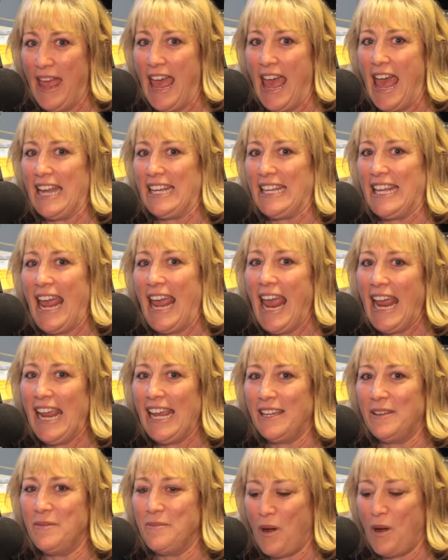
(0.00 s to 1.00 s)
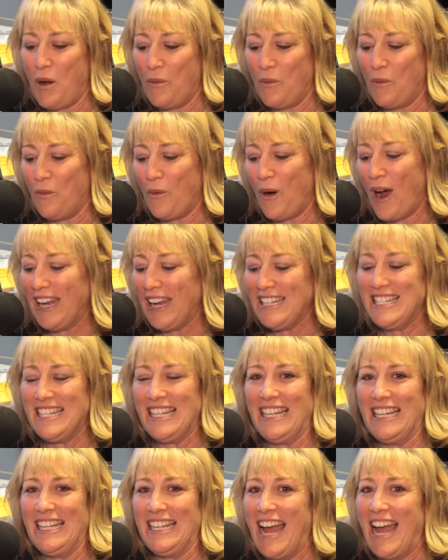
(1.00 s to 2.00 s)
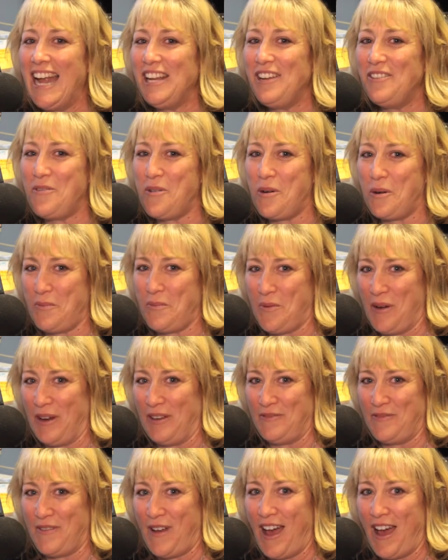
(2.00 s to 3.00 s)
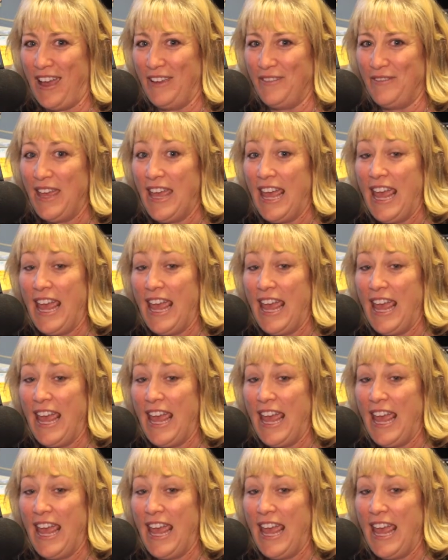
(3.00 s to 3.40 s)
at KMYT 94.5.